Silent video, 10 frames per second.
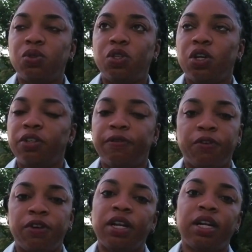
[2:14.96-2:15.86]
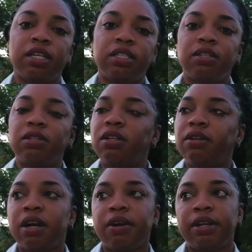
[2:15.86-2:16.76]
$34. So nothing
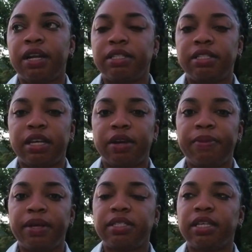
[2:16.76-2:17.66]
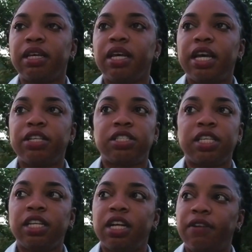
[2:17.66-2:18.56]
wrong with that. You get me I say? It's just the
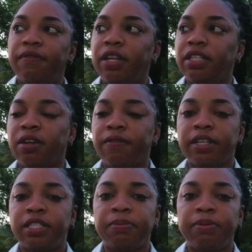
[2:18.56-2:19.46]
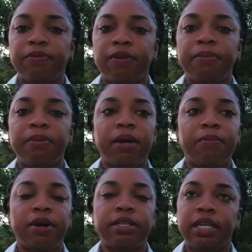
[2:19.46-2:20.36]
inconvenience of getting from
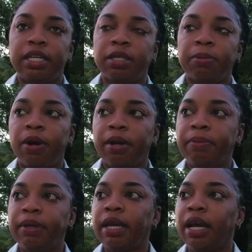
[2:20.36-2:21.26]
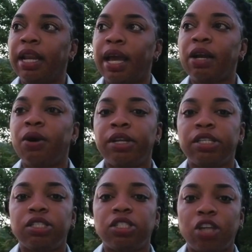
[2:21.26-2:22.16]
point A to point B and like
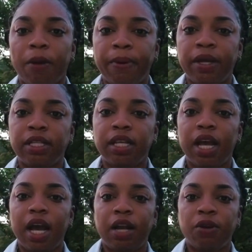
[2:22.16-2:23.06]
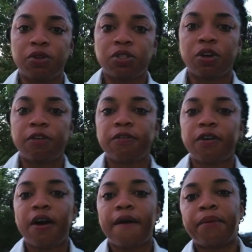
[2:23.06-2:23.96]
going shopping and those stuff.
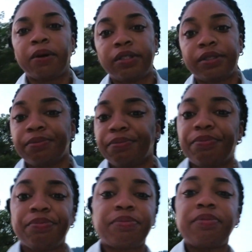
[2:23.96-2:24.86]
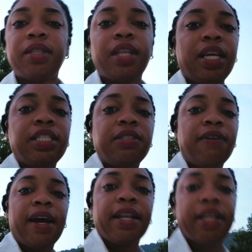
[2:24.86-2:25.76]
But it's
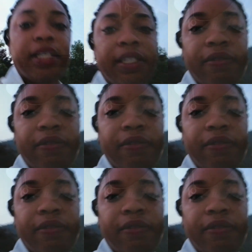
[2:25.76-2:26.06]
fine. It's